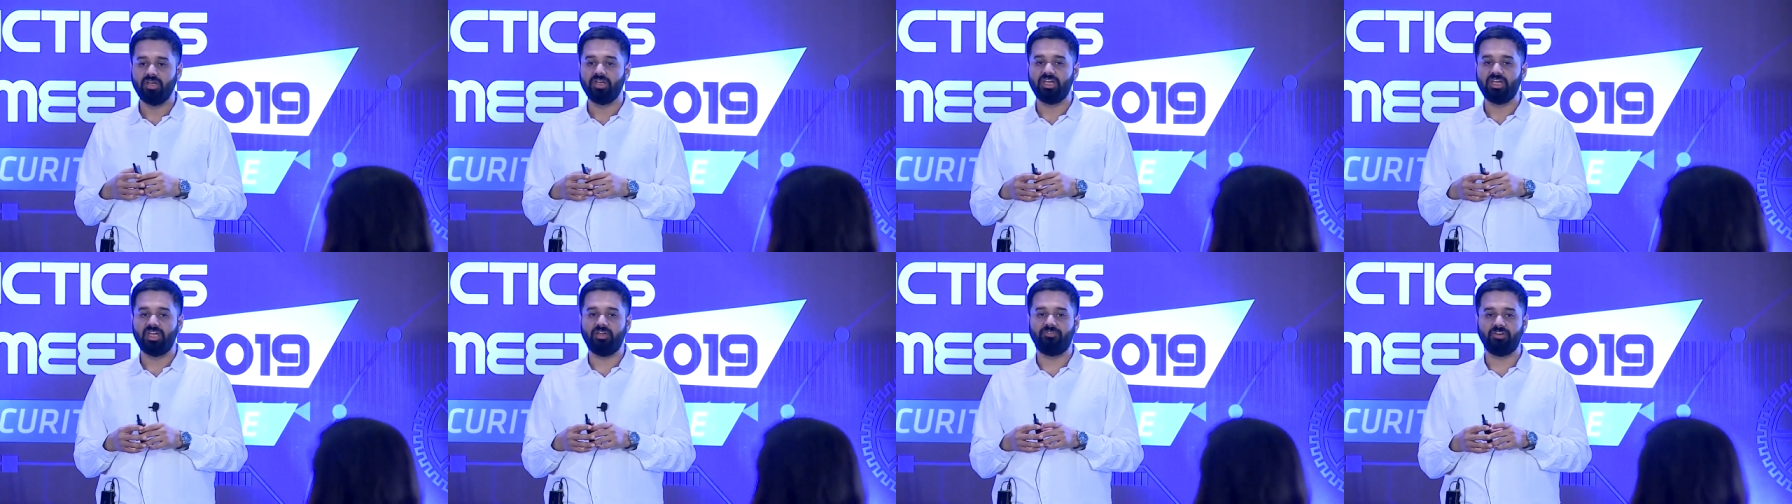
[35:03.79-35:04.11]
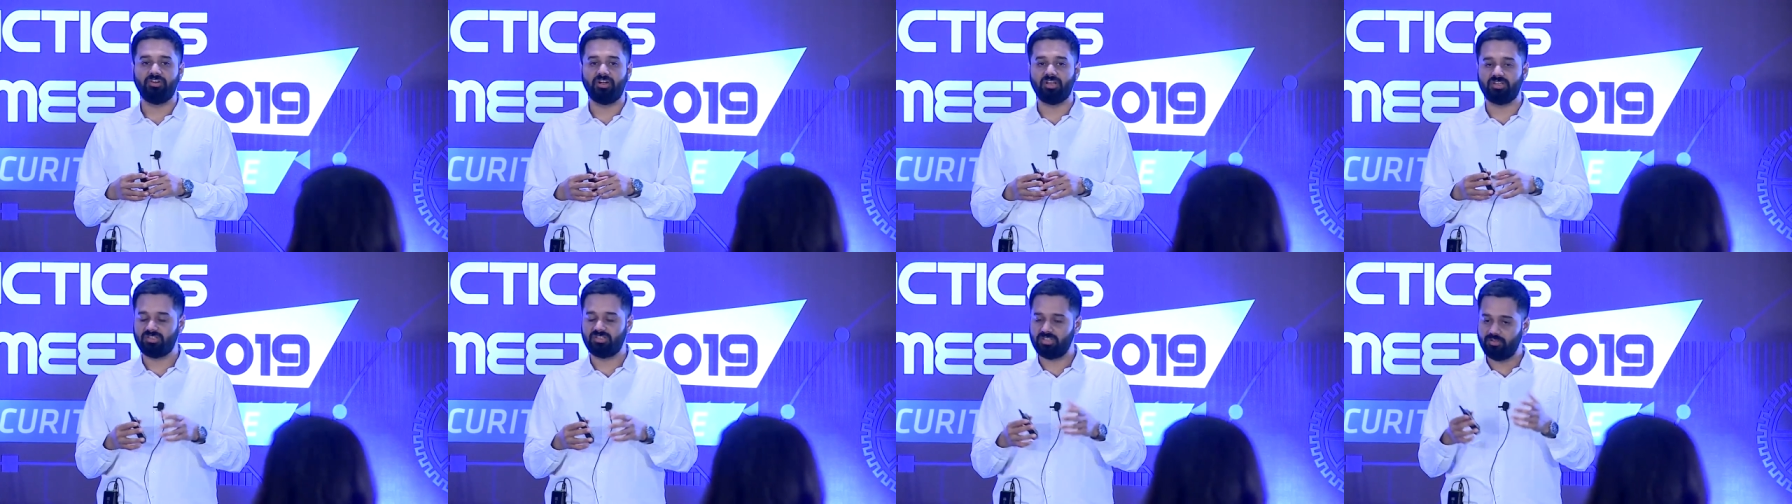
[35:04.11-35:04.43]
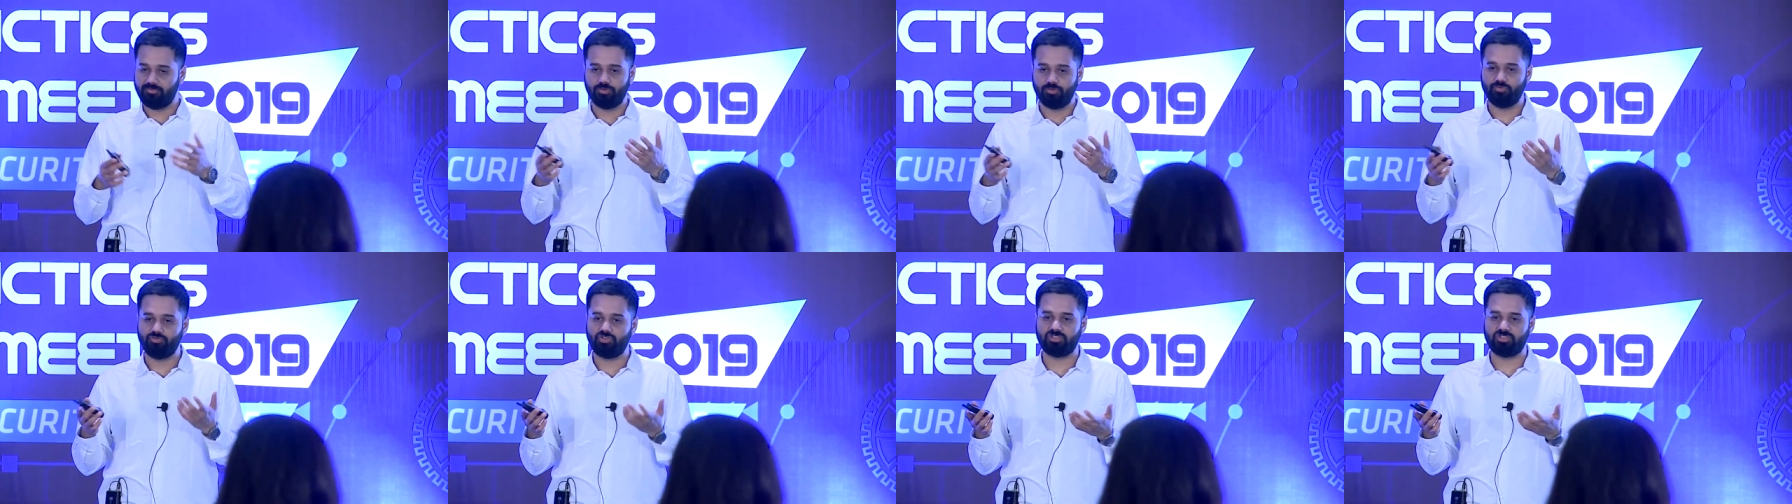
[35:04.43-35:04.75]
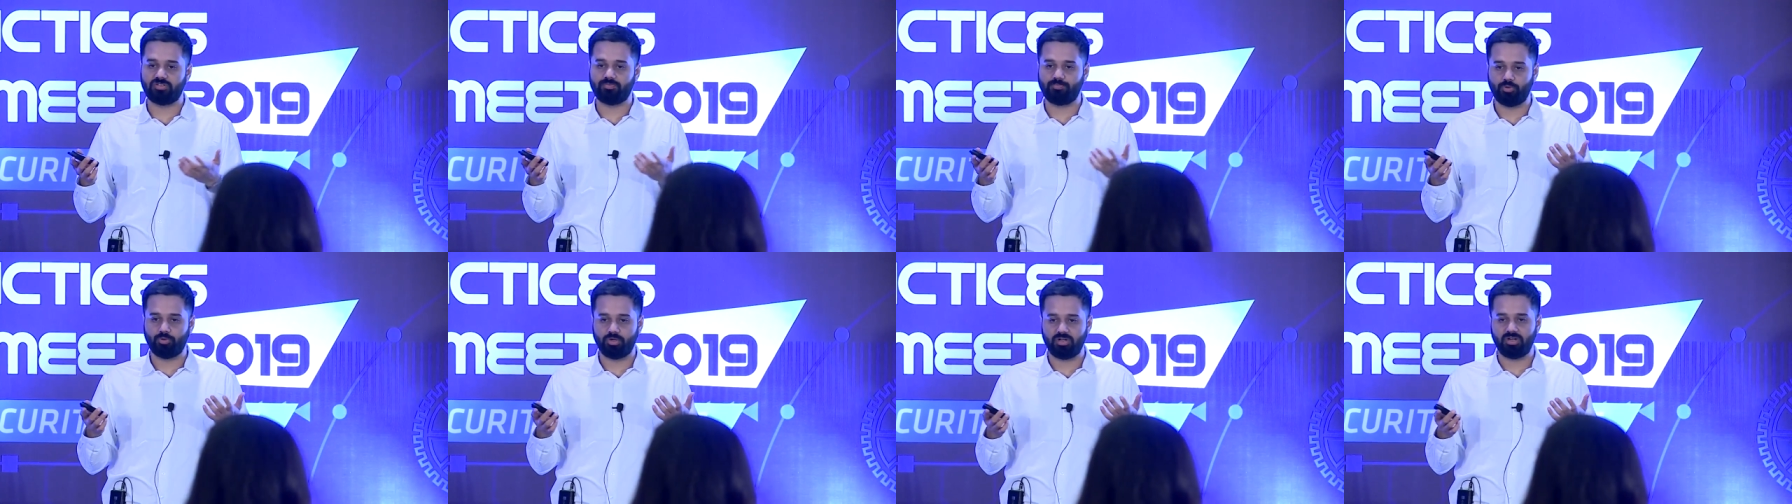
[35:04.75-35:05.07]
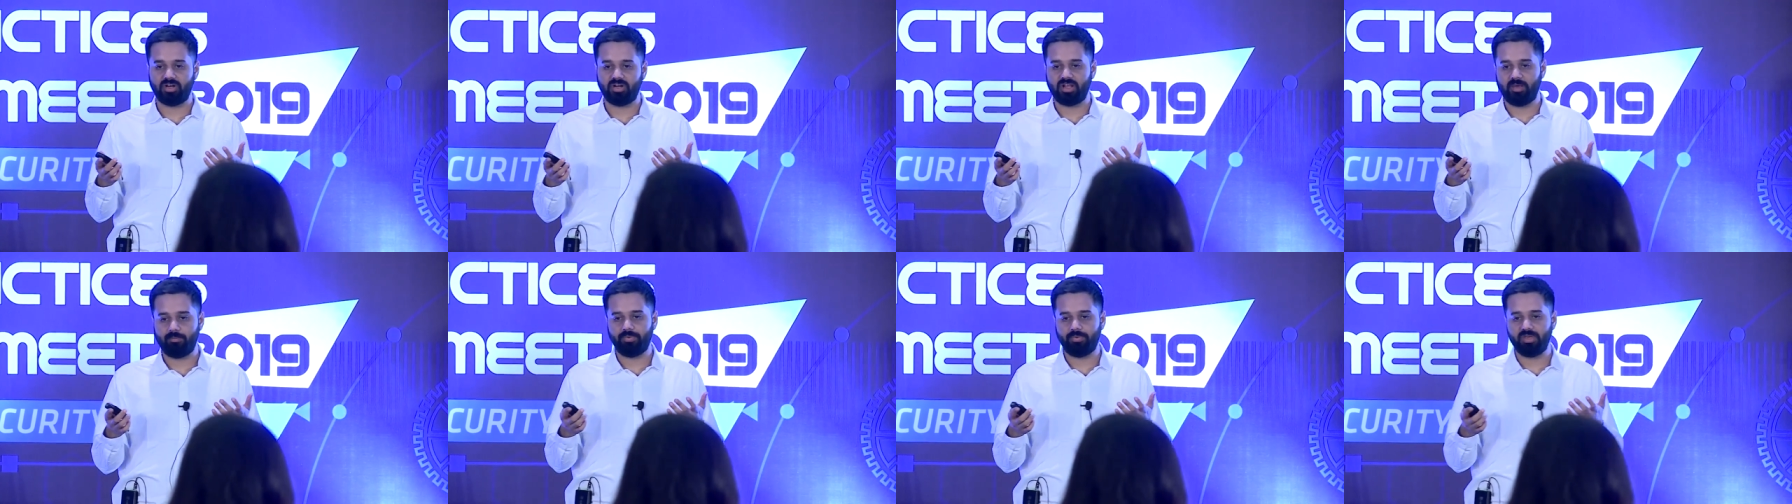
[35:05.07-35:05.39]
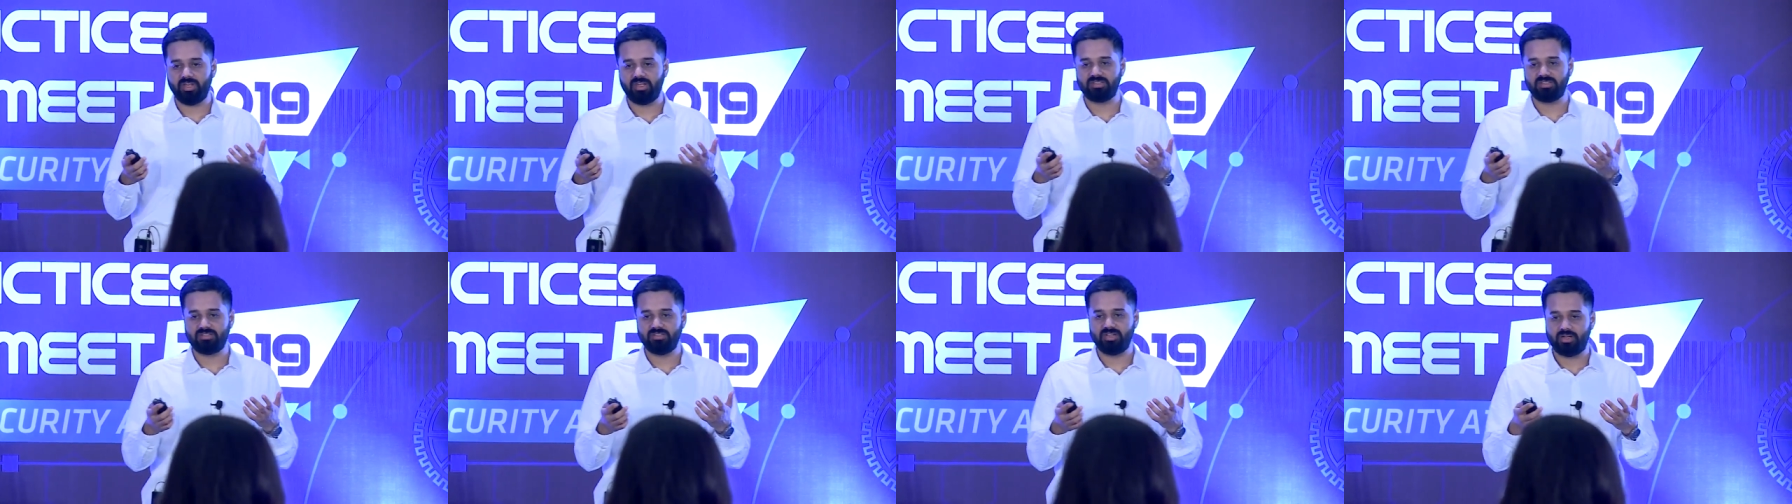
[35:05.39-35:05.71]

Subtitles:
If you've just put in an MPLS